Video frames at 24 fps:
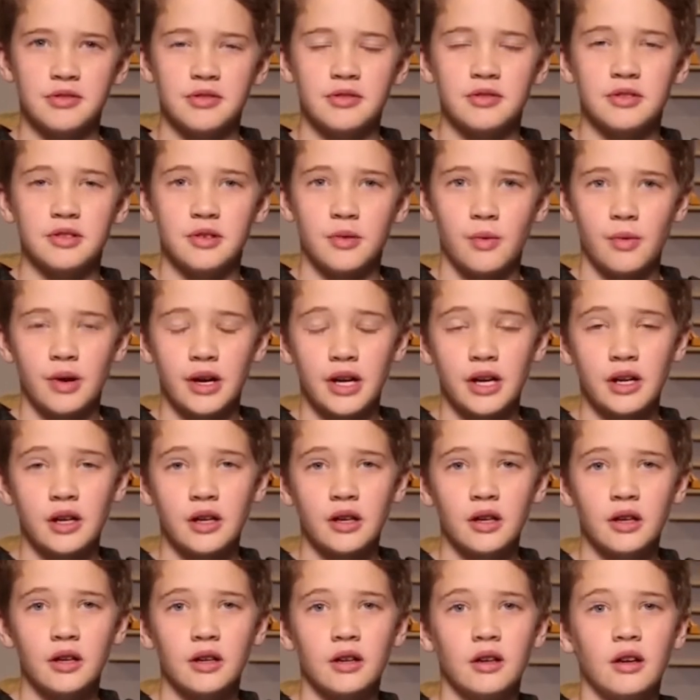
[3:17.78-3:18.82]
turned away,
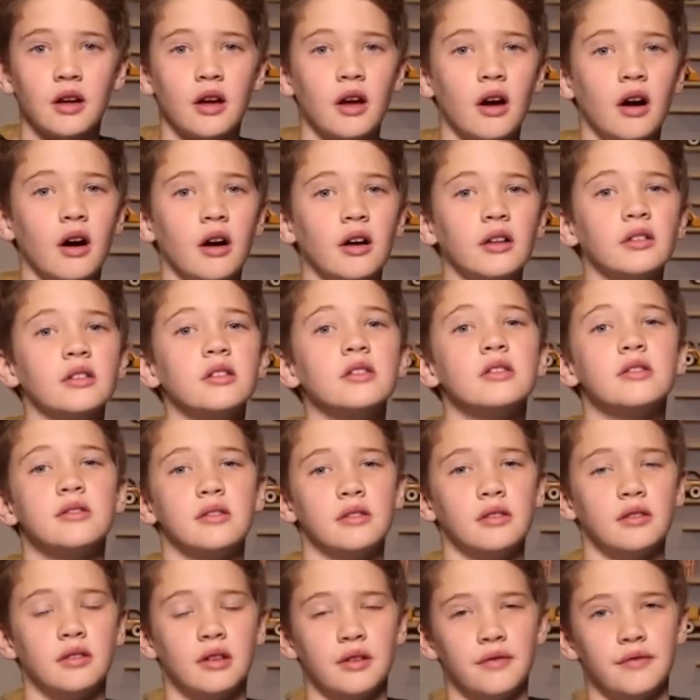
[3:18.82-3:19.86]
God
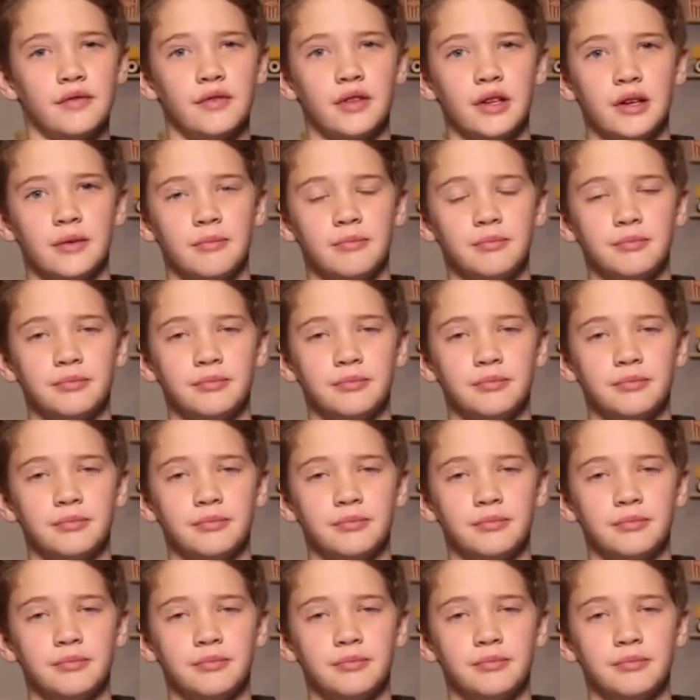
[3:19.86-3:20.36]
still loved them.